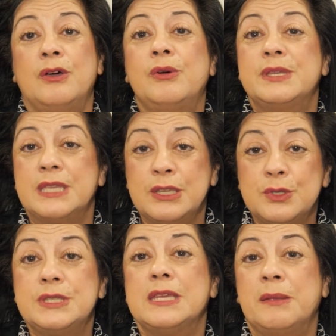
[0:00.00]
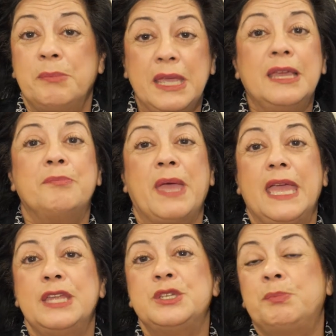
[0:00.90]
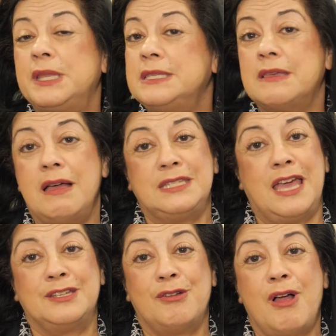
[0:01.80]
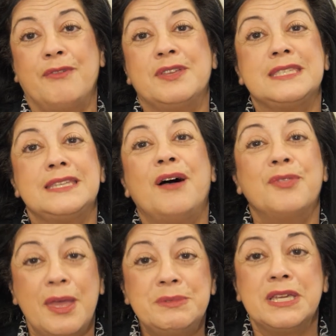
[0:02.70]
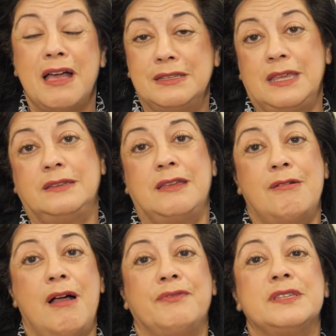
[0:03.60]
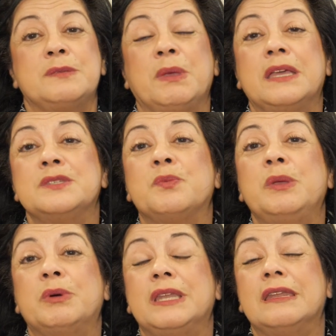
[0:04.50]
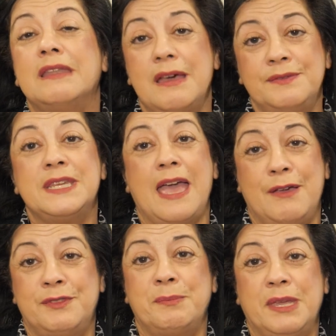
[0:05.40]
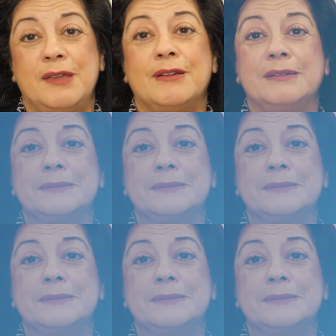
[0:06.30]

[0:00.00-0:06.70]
who is interested in being a page, please contact our office. Tell them to contact our office because we would love to have them here.